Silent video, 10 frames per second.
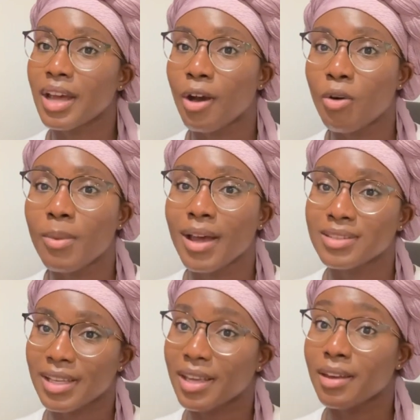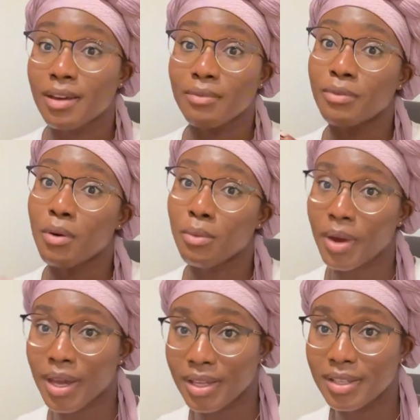Home has like a
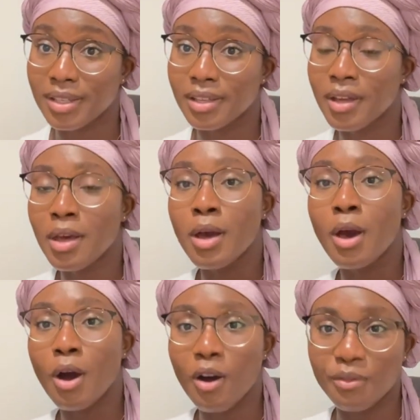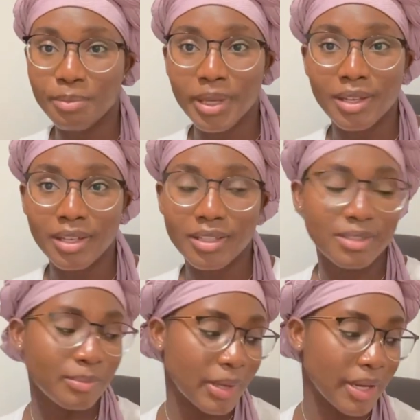variety of paintings,
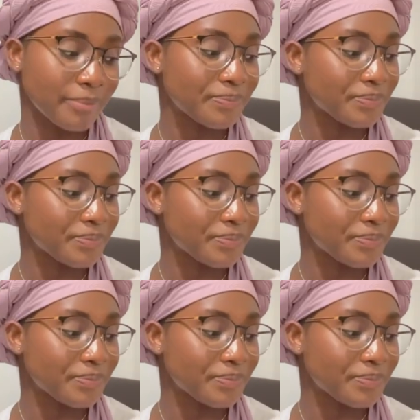but